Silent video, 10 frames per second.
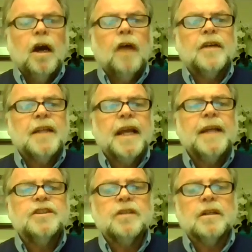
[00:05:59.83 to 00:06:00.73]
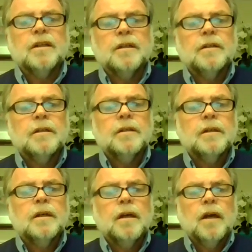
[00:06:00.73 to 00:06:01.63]
of a nation,
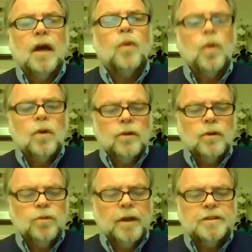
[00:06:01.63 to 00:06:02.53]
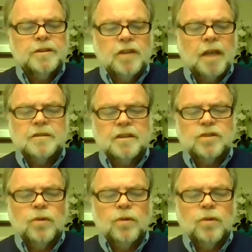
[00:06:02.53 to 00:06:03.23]
a world where justice